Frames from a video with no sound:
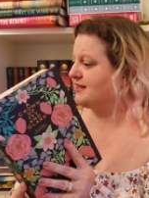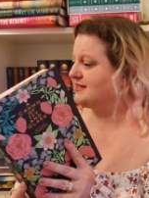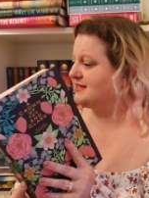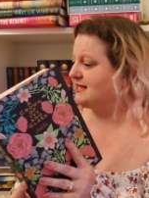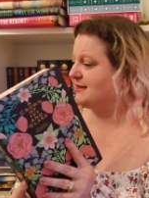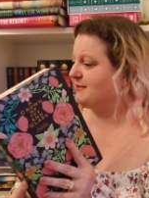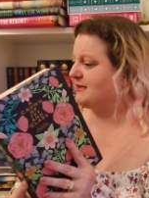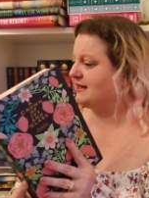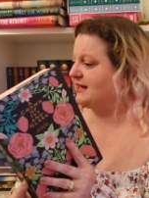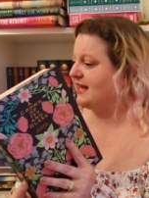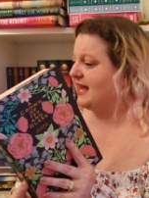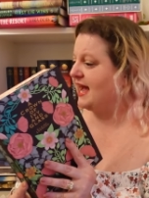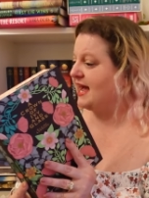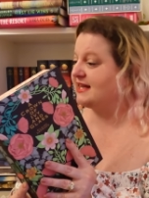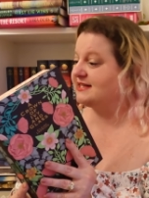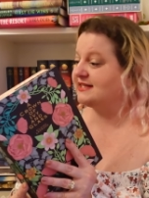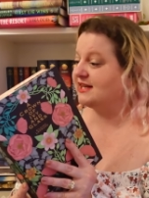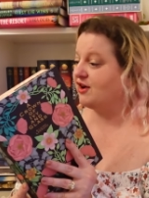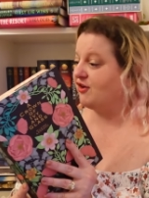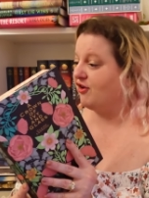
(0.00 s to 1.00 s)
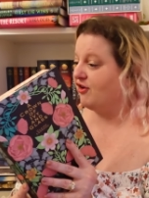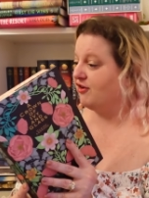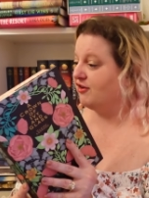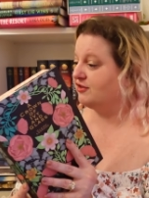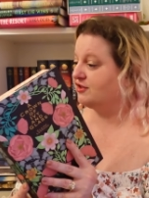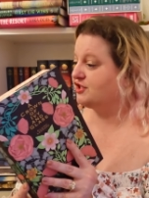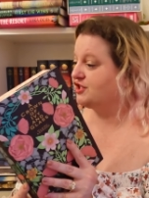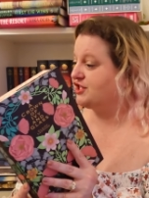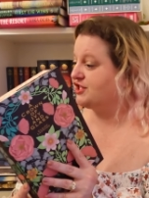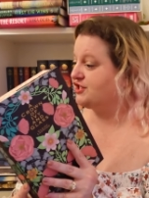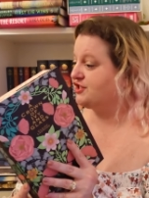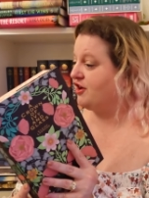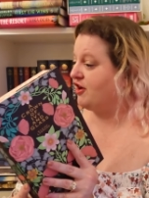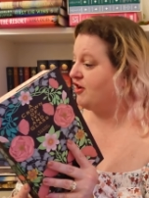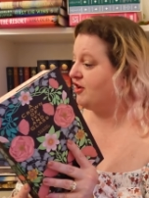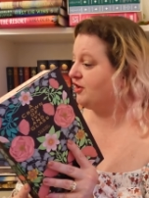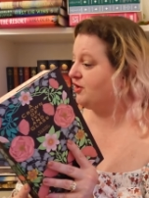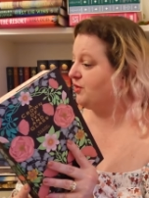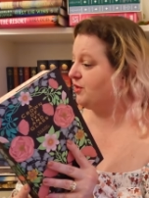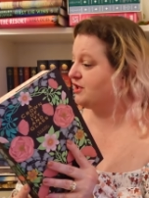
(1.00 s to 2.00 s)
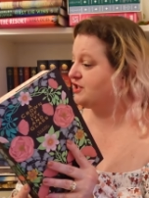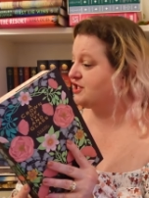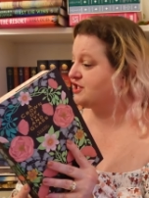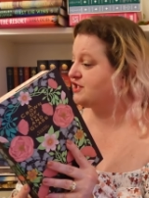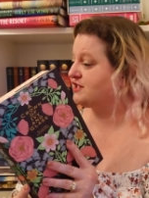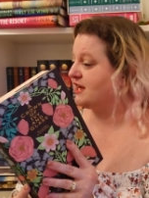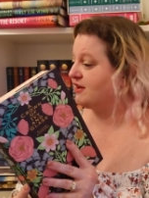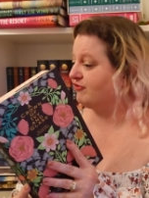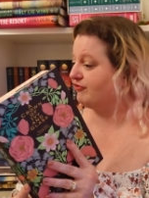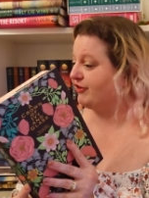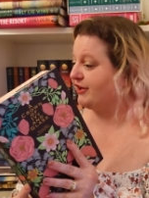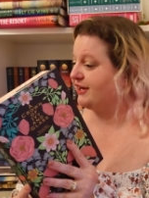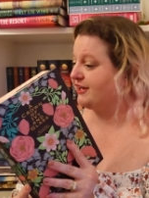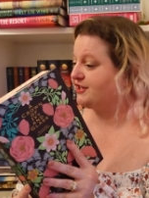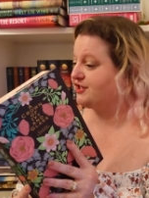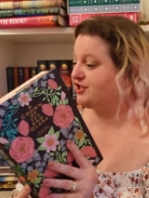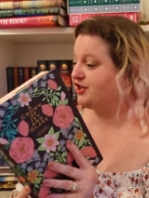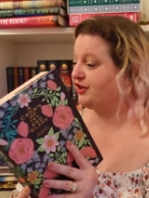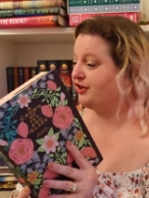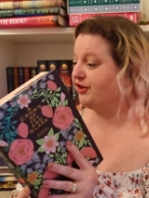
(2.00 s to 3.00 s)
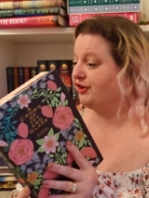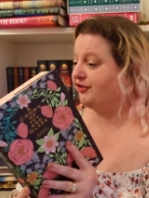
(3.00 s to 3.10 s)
seemingly has it all. She's young, gorgeous, and rich.